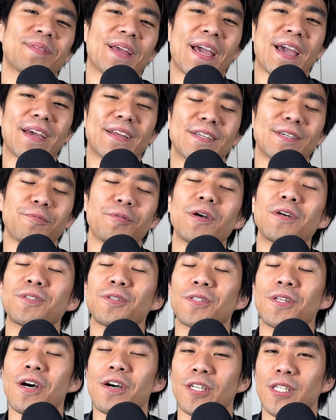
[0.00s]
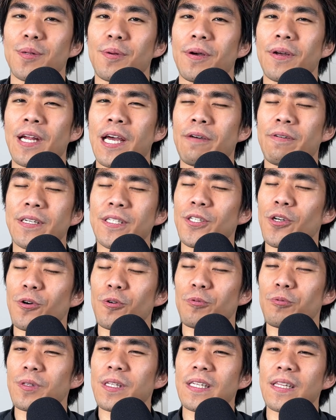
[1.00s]
And we also talked about how I
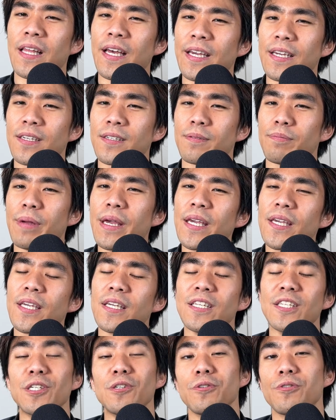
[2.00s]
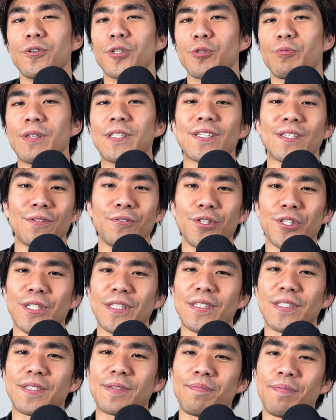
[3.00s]
don't really like making New Year's
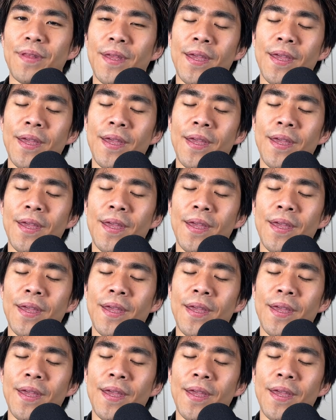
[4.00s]
resolutions.